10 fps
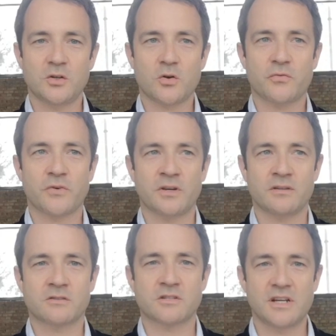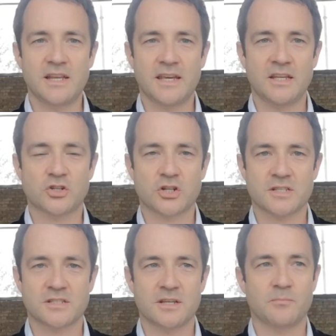of really
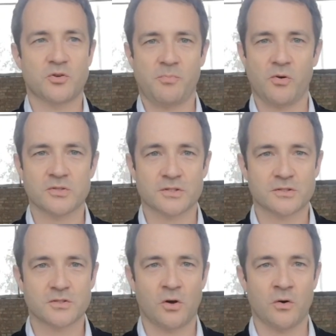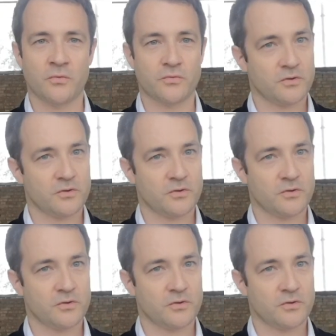interesting proposals of